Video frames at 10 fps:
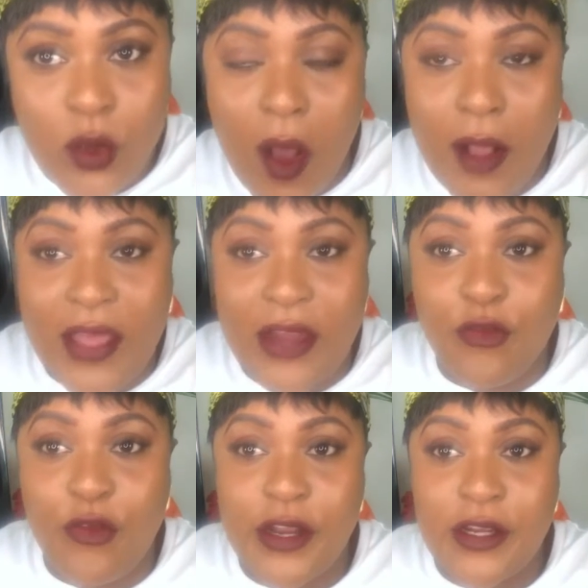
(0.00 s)
to all that
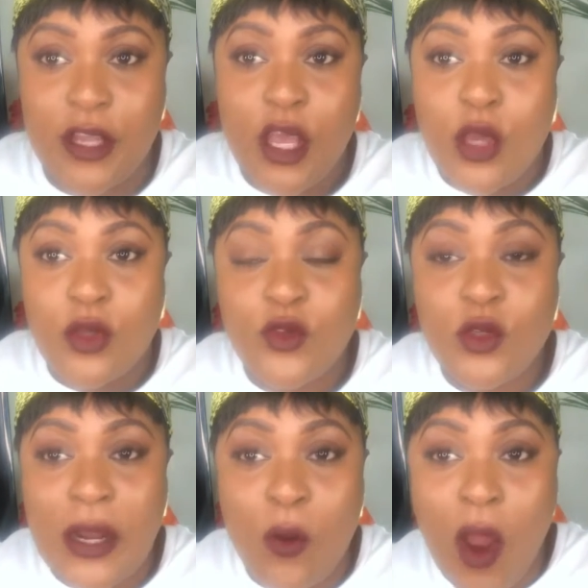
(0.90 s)
friend, to
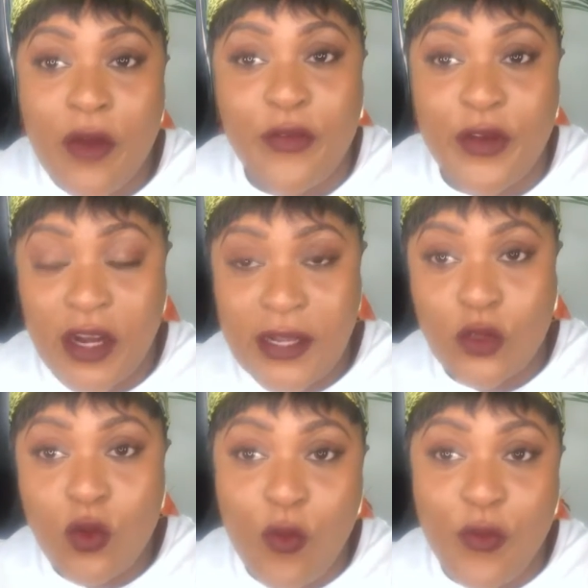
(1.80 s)
that one friend or
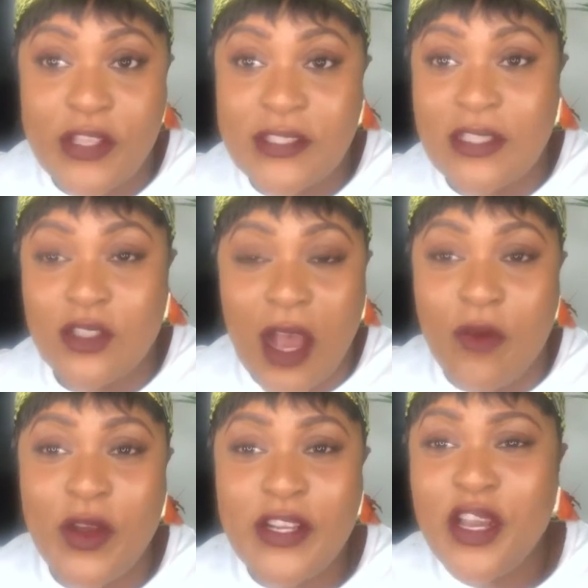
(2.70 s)
that two friends that you
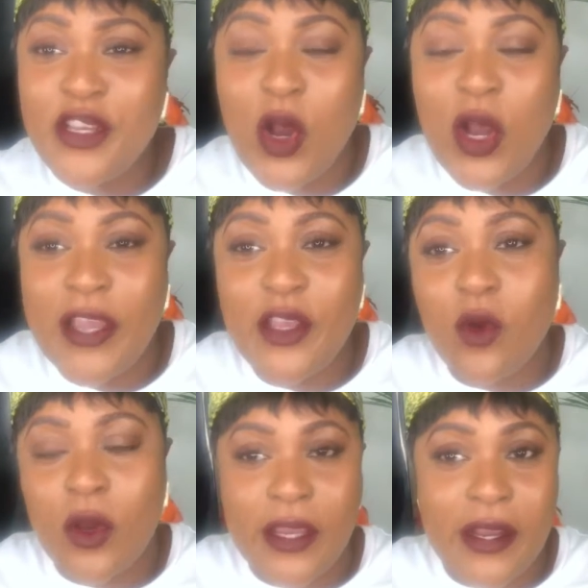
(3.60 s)
have. When you're younger, you
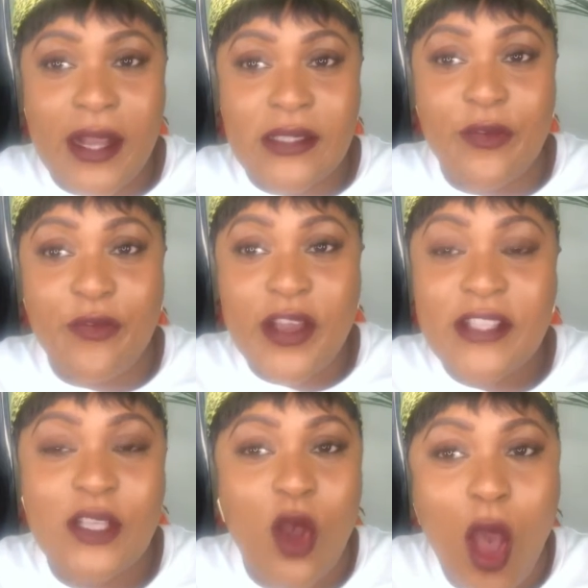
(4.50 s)
don't care because your
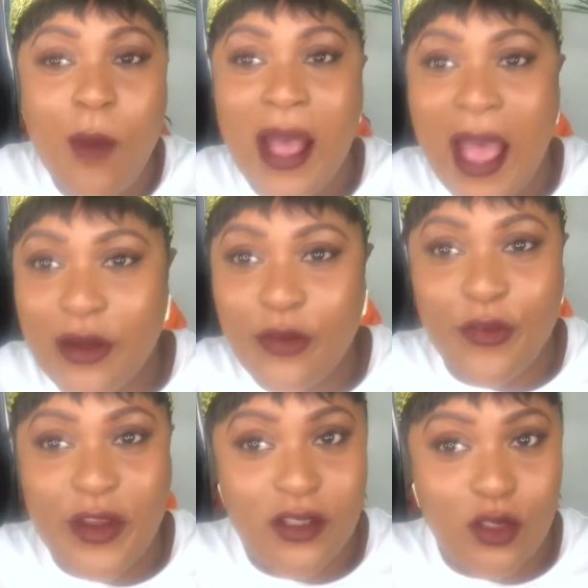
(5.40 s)
friends come and your
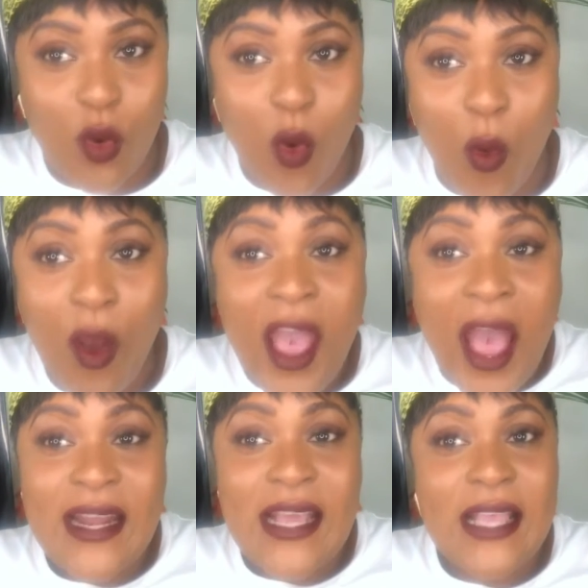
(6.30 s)
friends go.
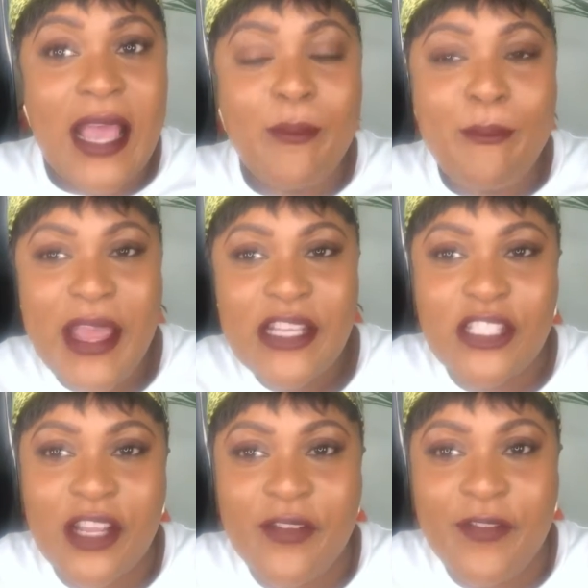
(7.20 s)
And as I had
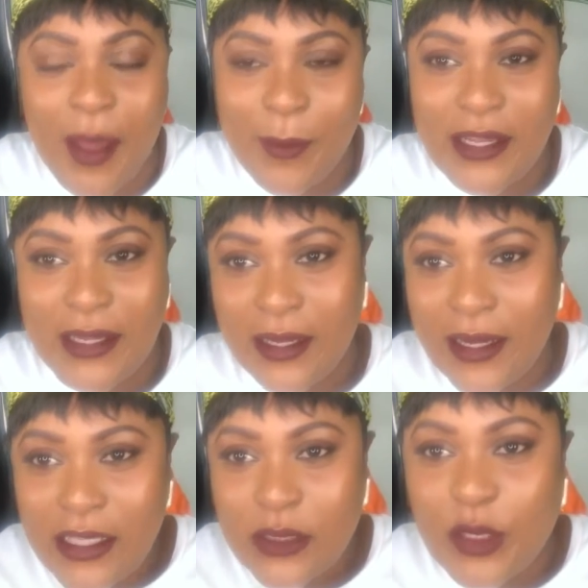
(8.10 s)
mentioned, family, it
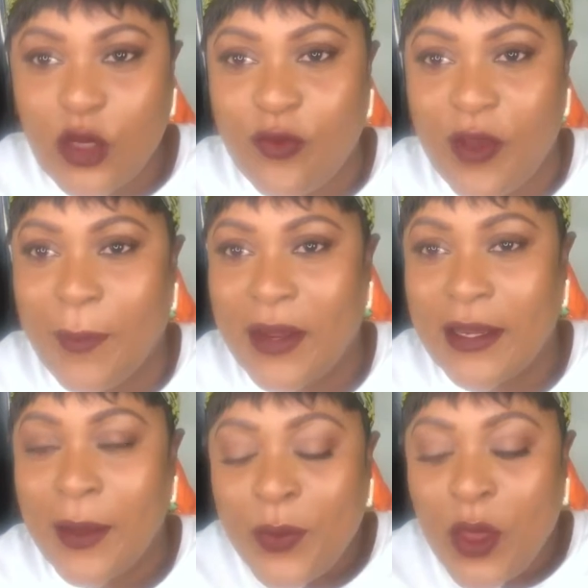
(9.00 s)
leads me to
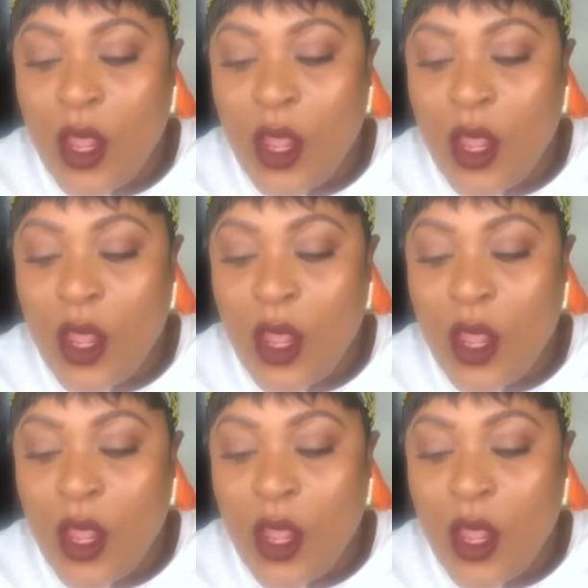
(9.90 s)
family.